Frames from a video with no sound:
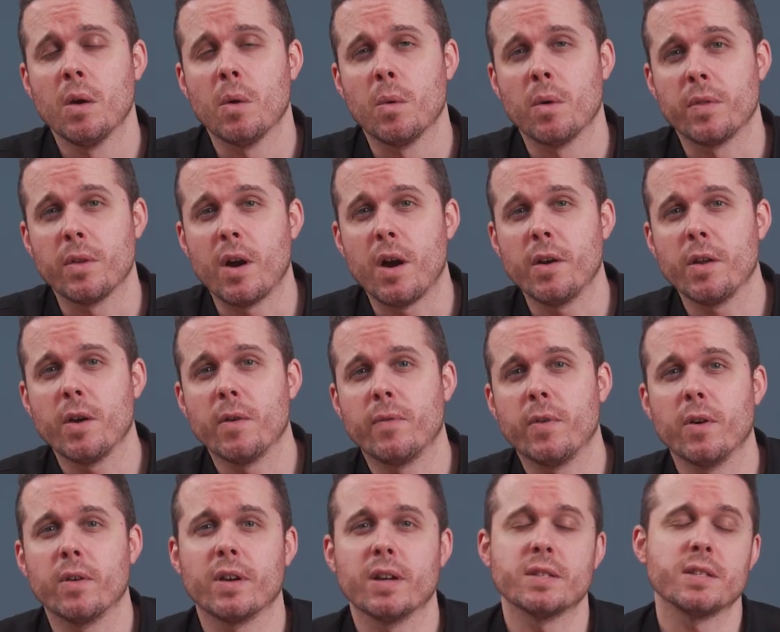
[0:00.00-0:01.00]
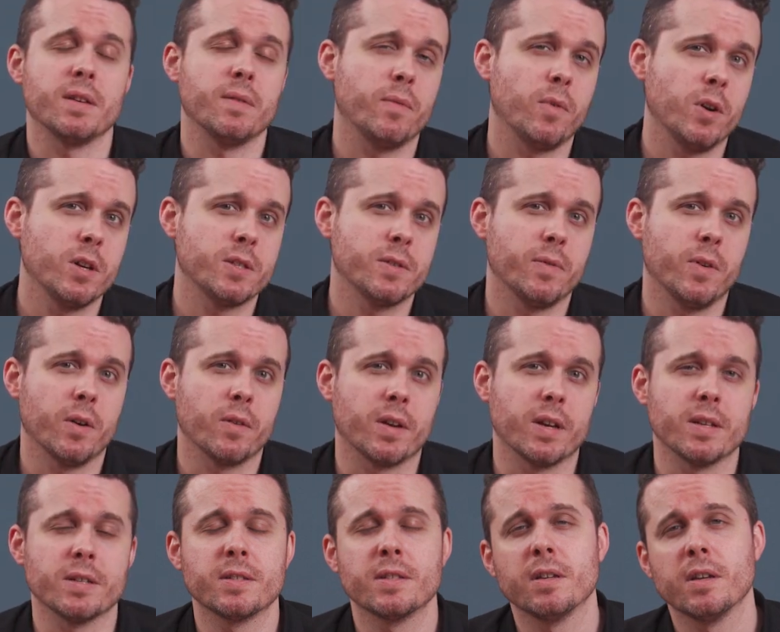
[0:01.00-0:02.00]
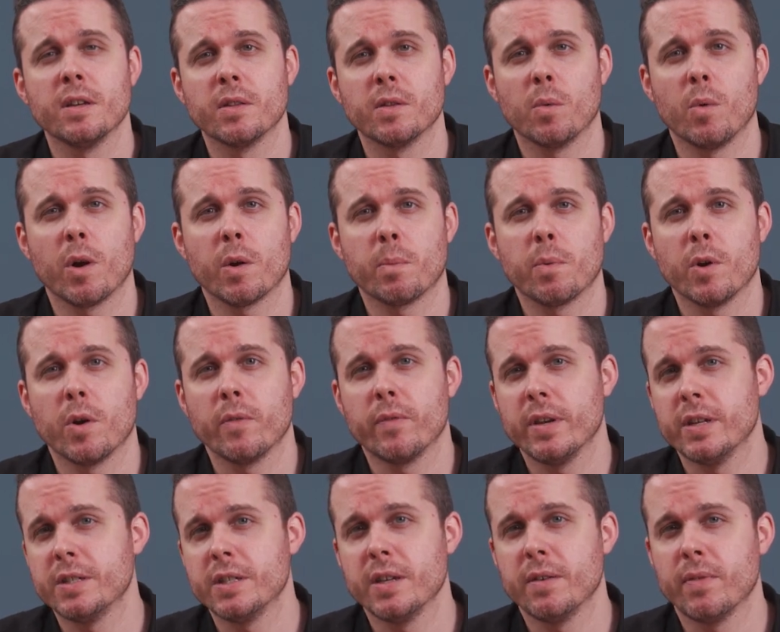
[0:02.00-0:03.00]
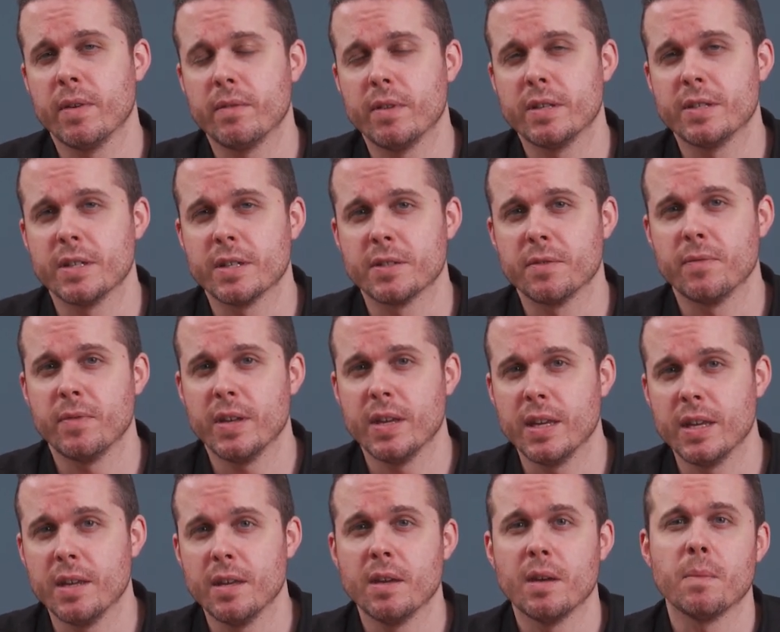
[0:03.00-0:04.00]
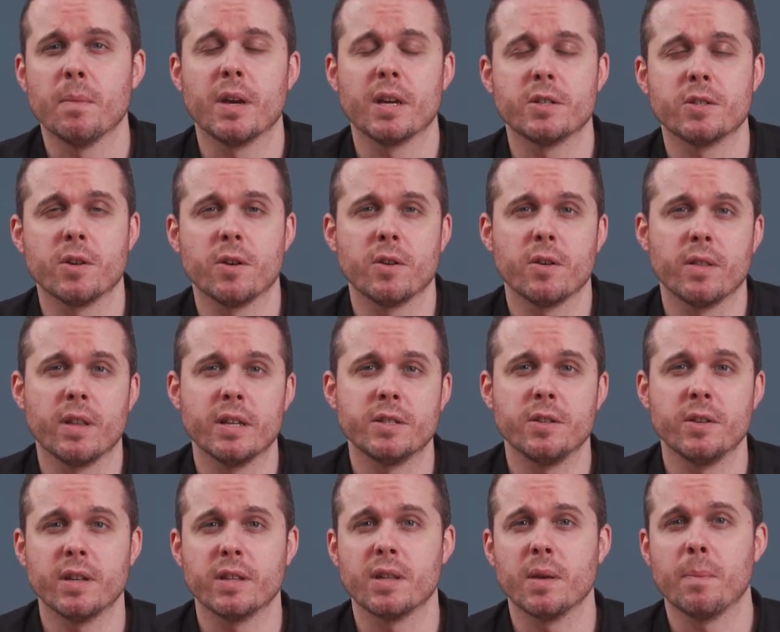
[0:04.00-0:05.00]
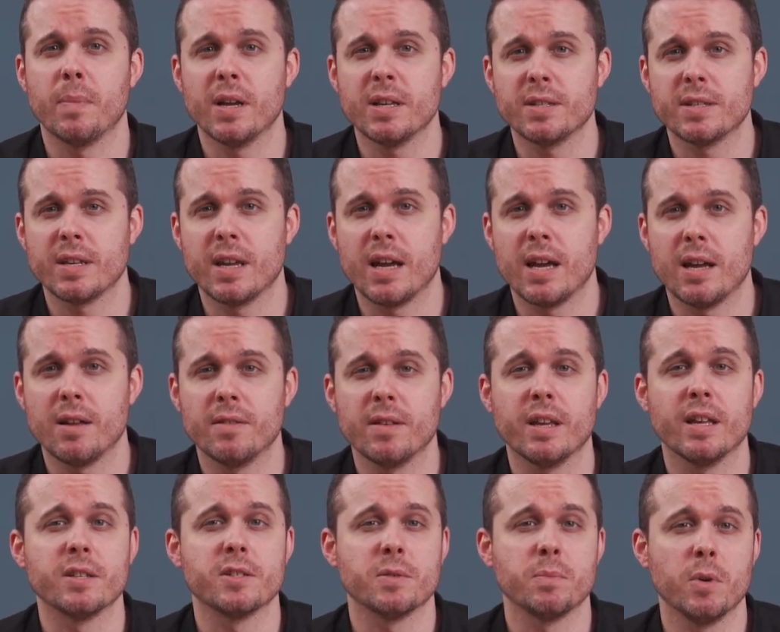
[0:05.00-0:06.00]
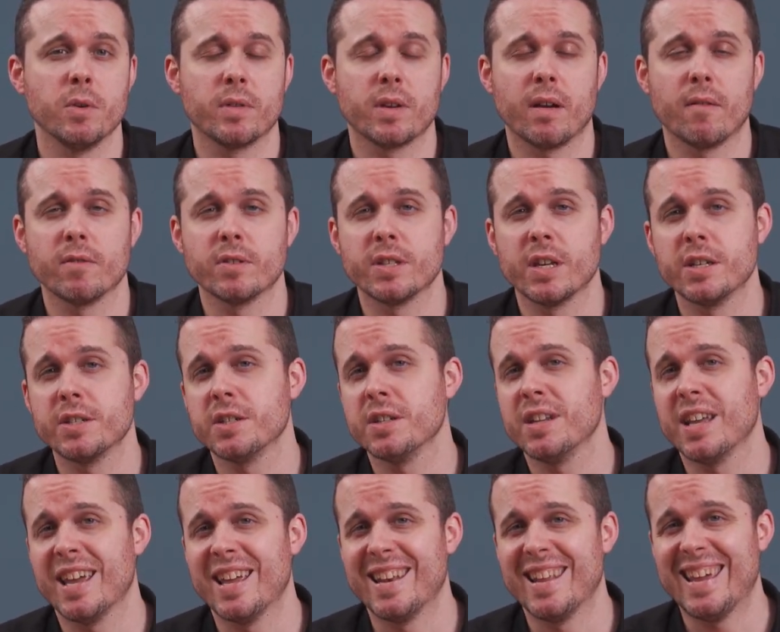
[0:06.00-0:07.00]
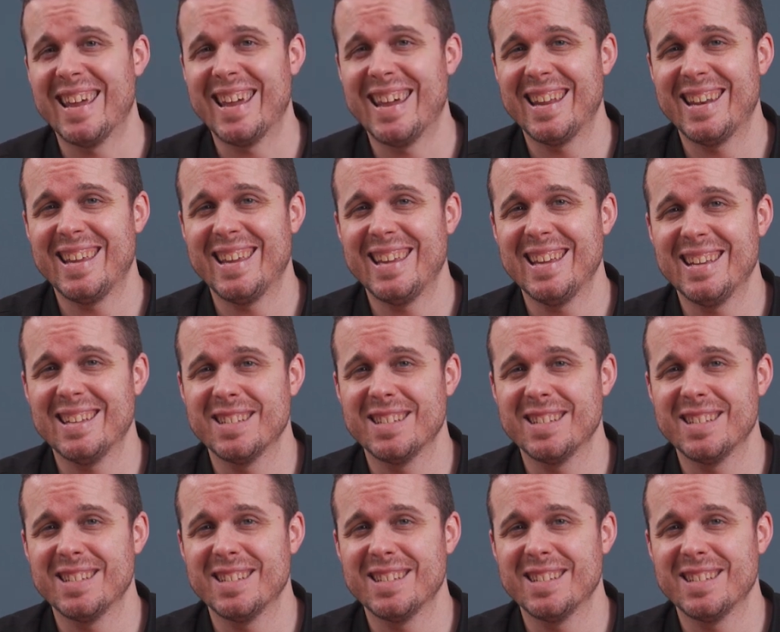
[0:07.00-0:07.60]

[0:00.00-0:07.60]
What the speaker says: With audio focus and voice focus, the WorkPro VG56V makes sure that you get the best sound and smooth conversation in any